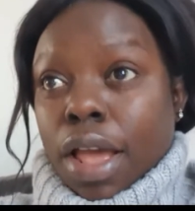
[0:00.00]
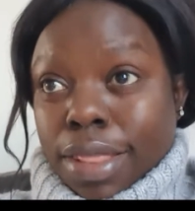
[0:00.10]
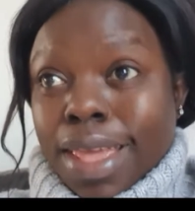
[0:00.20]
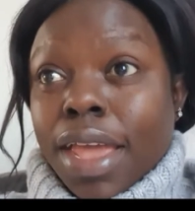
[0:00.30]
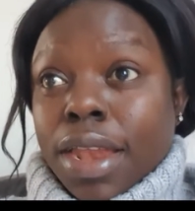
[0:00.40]

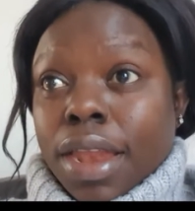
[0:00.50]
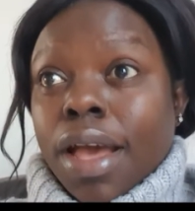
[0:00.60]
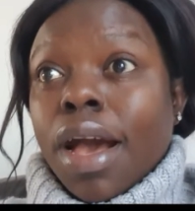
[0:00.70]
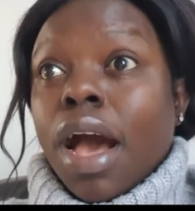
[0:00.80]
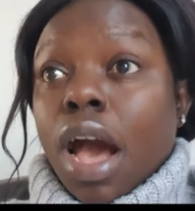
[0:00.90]
then
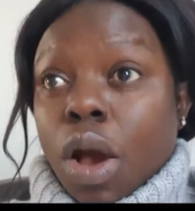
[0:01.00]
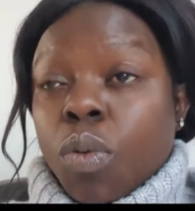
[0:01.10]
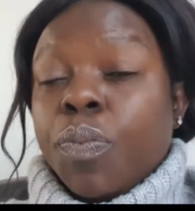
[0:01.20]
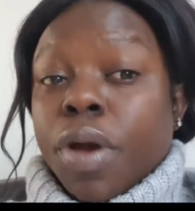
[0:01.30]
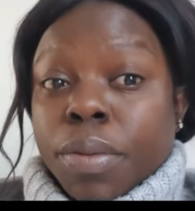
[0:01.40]
I
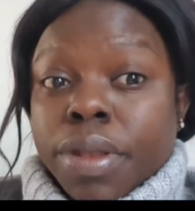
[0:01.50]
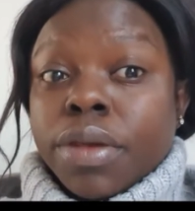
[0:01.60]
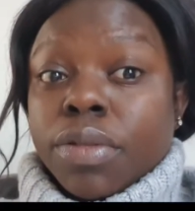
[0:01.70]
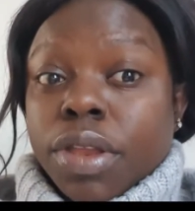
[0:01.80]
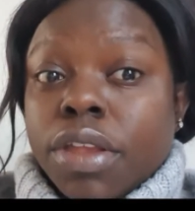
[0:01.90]
will probably
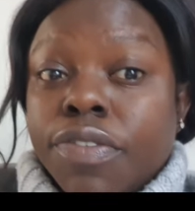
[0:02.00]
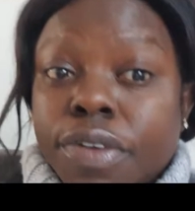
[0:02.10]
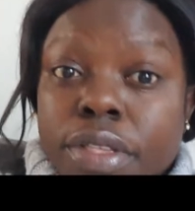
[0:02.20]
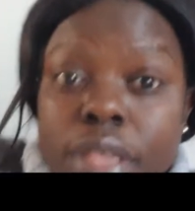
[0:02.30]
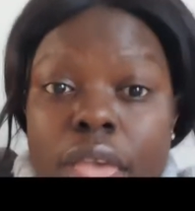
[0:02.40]
tell the
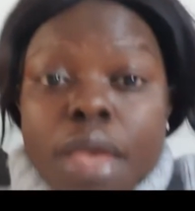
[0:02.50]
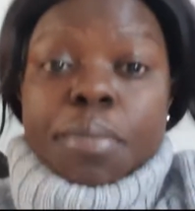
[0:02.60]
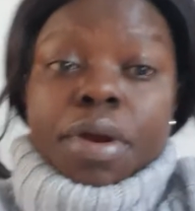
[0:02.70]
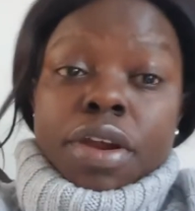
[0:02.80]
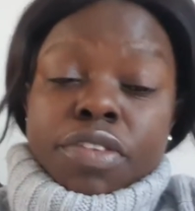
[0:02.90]
difference.
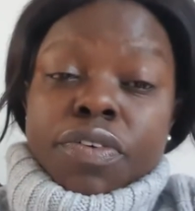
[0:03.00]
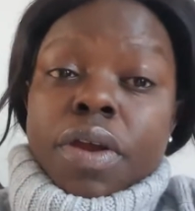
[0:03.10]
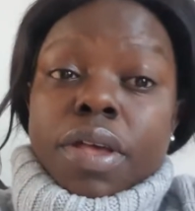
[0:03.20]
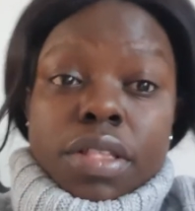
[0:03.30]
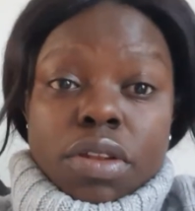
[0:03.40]
But as
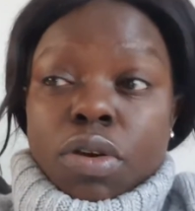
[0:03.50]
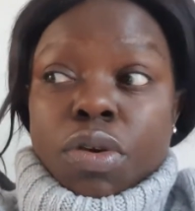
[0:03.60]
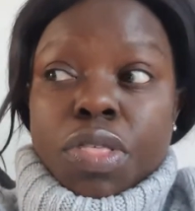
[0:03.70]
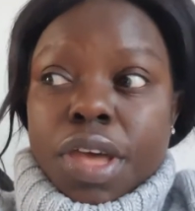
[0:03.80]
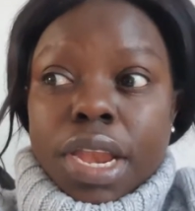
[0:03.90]
far as
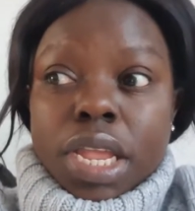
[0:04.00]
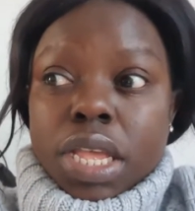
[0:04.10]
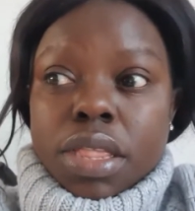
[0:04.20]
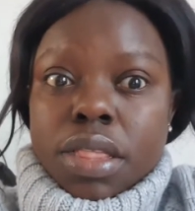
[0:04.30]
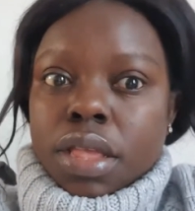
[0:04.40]
north and
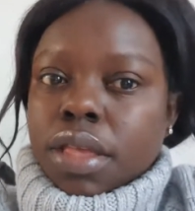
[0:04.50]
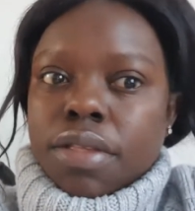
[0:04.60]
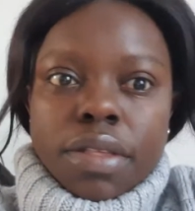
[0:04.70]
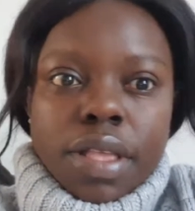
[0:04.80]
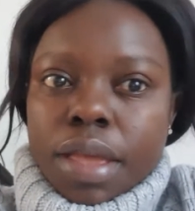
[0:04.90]
east,
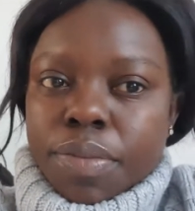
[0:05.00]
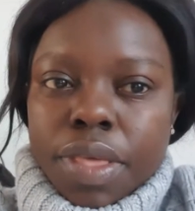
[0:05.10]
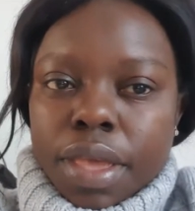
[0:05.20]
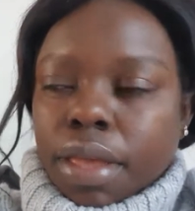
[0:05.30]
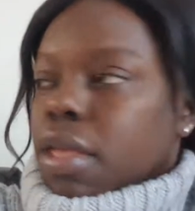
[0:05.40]
it's the same
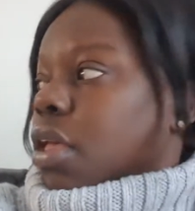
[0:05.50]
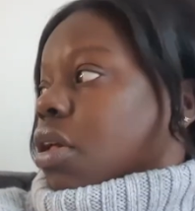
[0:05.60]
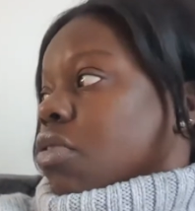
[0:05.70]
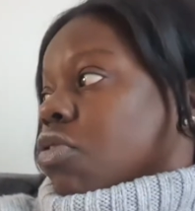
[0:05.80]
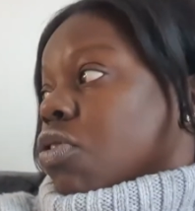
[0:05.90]
thing.
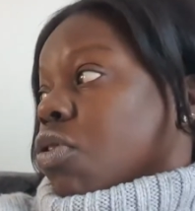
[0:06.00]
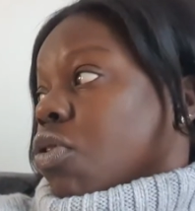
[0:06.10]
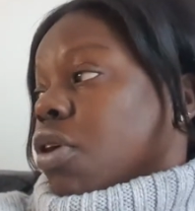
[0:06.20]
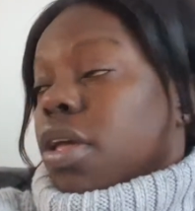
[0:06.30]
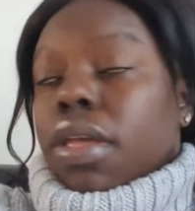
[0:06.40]

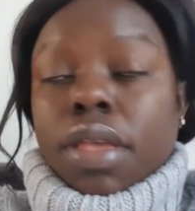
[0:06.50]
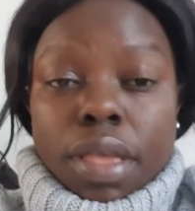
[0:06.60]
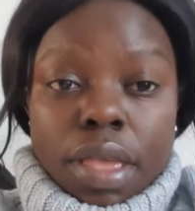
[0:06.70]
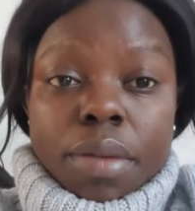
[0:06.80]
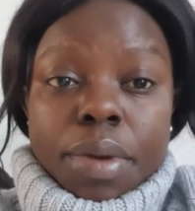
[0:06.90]
So
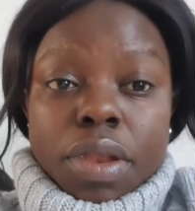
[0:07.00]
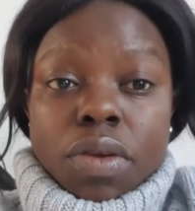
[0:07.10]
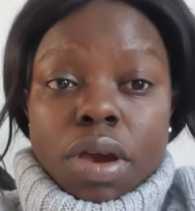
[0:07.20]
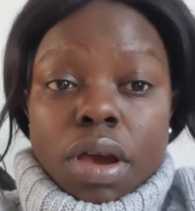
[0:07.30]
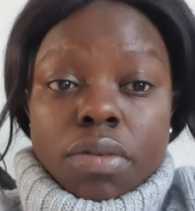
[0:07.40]
in my
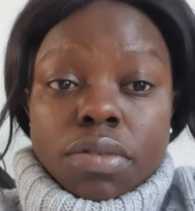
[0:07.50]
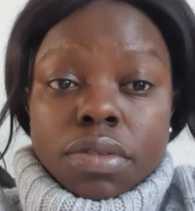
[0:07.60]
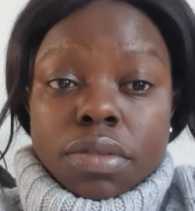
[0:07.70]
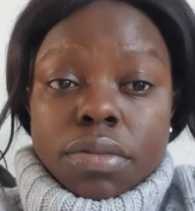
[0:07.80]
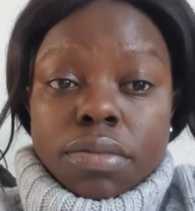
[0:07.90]
new
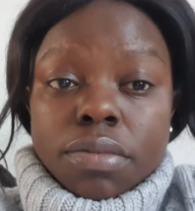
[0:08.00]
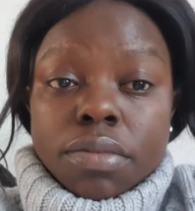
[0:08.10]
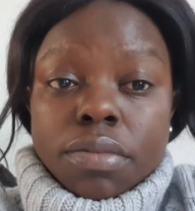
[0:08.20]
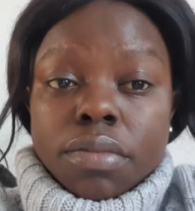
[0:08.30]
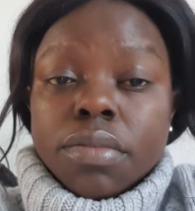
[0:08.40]
house,
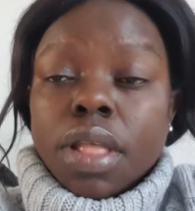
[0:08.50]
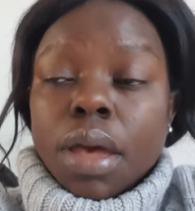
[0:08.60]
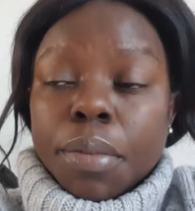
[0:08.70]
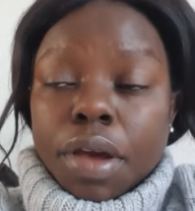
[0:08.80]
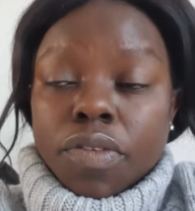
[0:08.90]

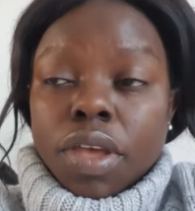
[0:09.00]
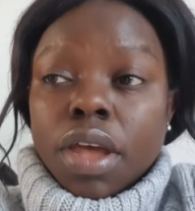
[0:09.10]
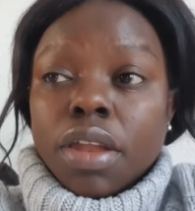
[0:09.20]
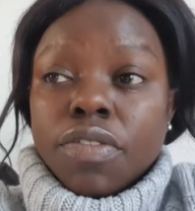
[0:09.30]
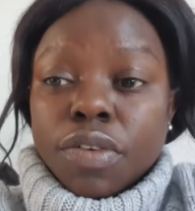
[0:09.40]
I'm having
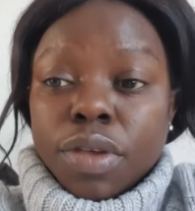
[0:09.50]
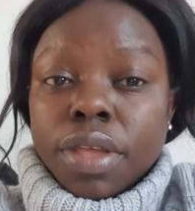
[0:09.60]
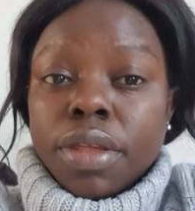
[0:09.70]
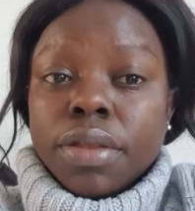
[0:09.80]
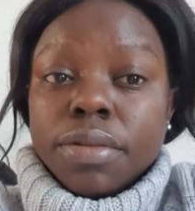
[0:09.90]
underfloor
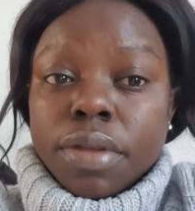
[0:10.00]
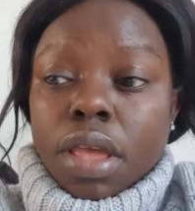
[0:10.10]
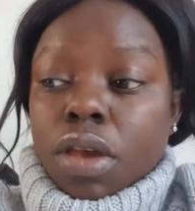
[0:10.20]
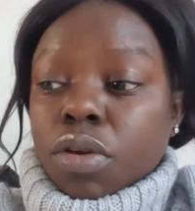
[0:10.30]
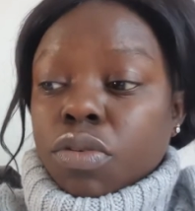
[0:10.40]
heating.
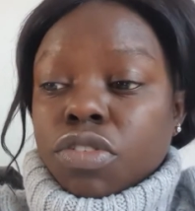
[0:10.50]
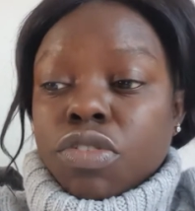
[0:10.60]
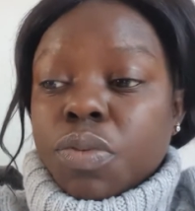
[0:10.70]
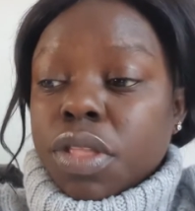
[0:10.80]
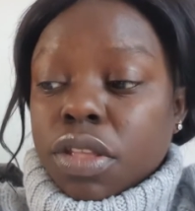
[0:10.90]
Because
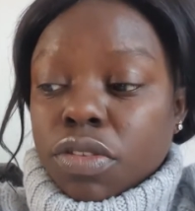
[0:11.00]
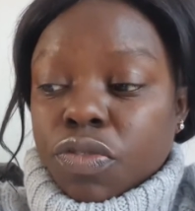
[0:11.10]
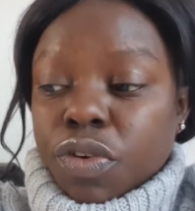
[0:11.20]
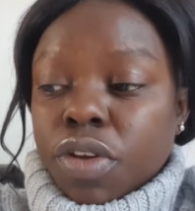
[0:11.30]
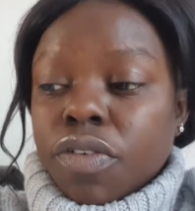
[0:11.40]
this business is
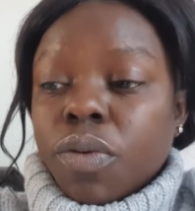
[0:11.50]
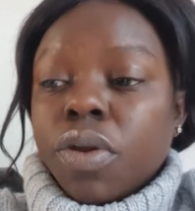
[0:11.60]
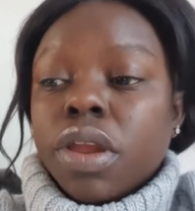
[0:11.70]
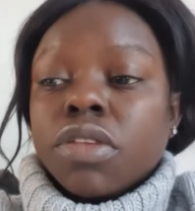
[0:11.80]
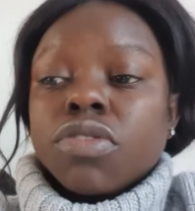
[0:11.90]
forever
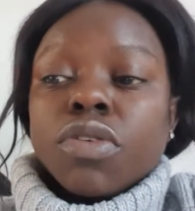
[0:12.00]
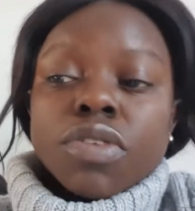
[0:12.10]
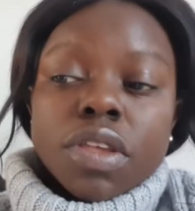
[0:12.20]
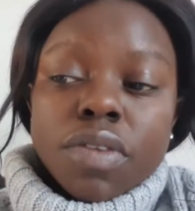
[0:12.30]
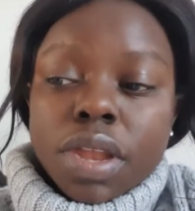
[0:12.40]
wearing
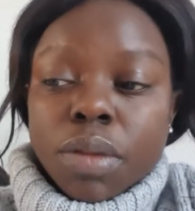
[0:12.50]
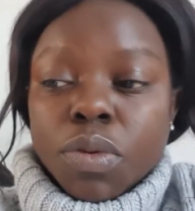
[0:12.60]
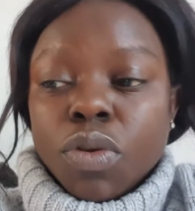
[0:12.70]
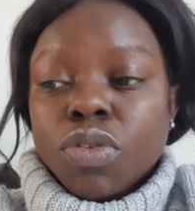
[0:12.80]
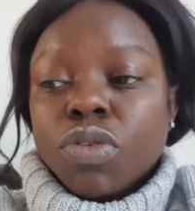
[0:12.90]
socks. Every time
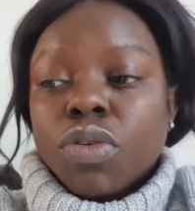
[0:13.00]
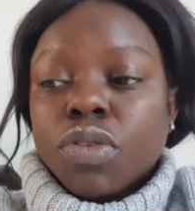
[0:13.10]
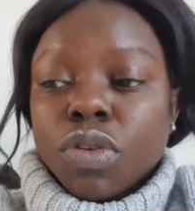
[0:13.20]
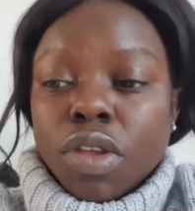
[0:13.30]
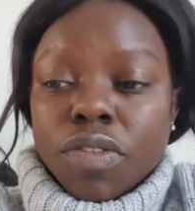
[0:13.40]
you go socks
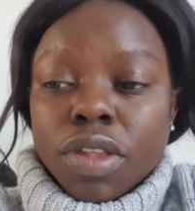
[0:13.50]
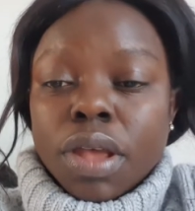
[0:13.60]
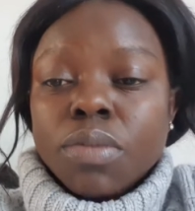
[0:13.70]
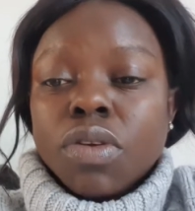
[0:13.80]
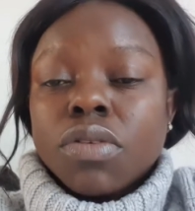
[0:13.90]
on,
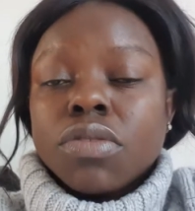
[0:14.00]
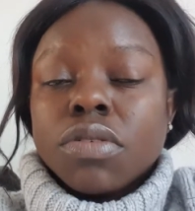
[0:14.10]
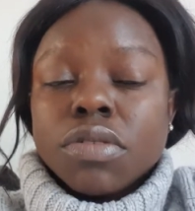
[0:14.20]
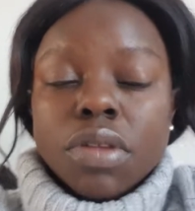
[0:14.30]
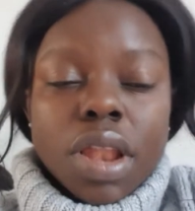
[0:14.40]

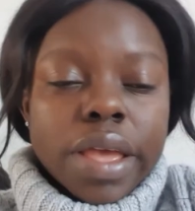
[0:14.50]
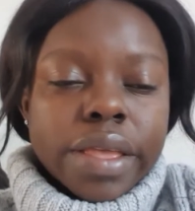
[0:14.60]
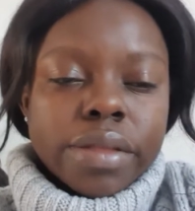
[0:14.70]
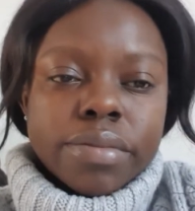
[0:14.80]
like,